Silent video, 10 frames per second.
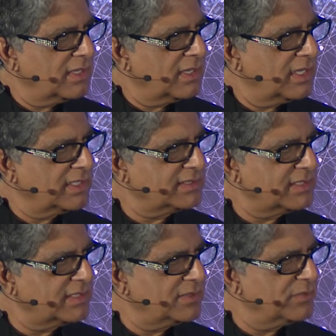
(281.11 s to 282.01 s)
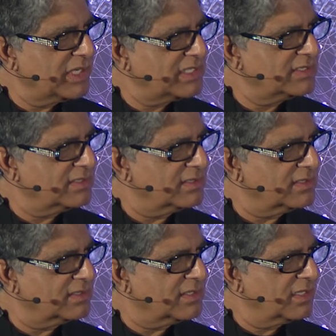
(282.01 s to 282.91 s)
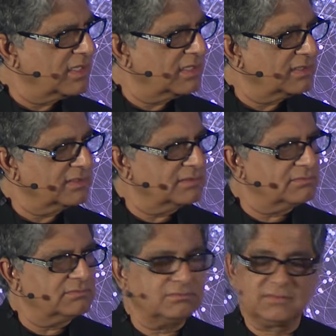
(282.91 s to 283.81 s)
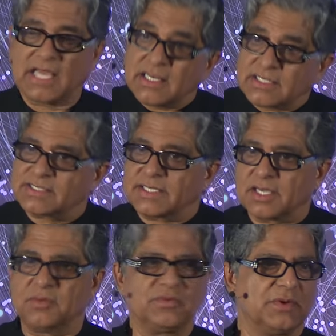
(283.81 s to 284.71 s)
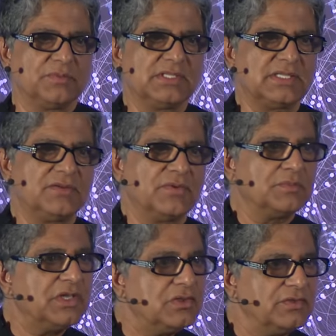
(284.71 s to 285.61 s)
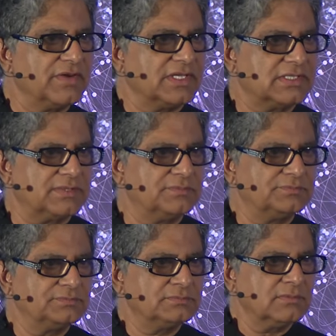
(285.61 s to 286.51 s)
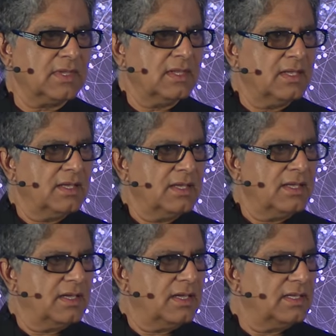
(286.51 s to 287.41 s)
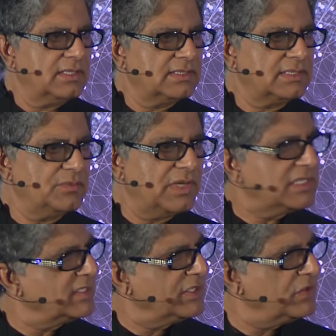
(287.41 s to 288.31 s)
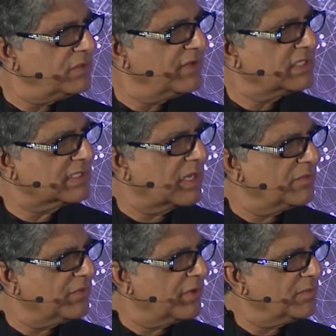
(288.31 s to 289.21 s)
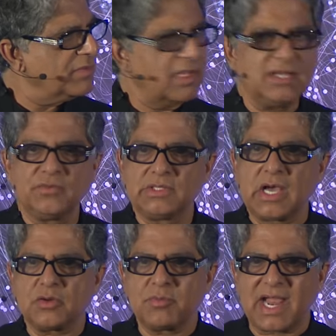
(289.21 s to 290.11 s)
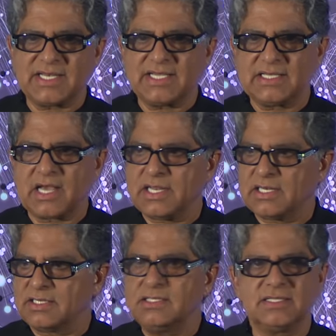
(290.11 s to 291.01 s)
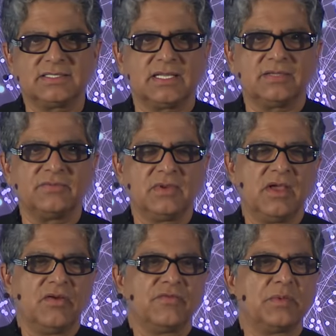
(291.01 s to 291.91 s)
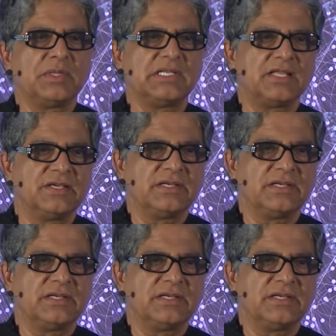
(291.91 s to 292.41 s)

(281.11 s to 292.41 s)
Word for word: I said, and where did the galaxy come from? He said, from the universe. And I said, where did the universe come from? And without batting an eyelid, he said, from another